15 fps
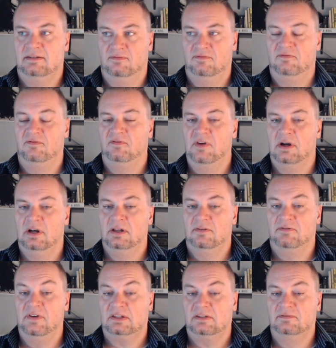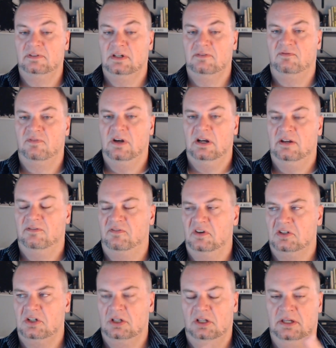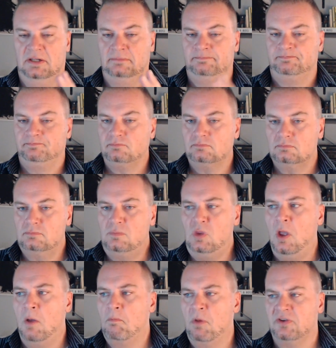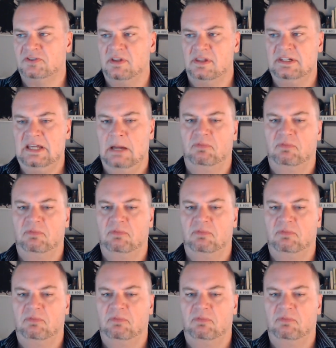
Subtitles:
very effectively and very efficiently most of the time.